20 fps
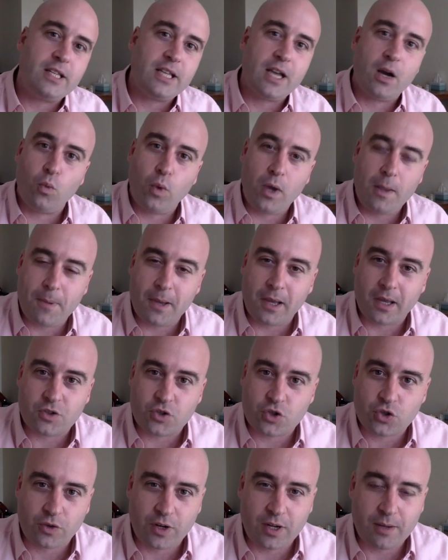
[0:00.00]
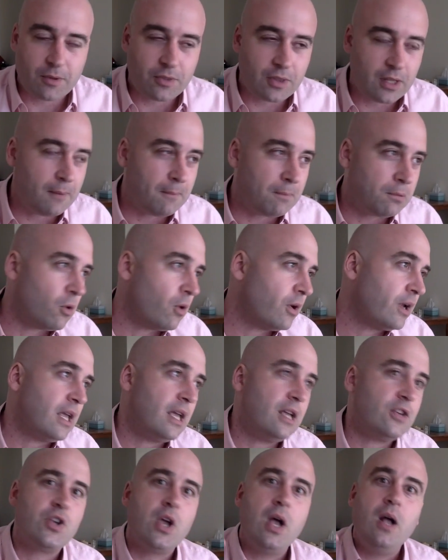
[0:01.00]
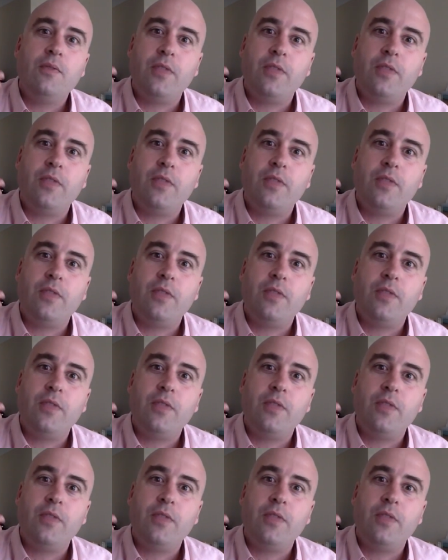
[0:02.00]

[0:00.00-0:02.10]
down weeping and scream at the employees.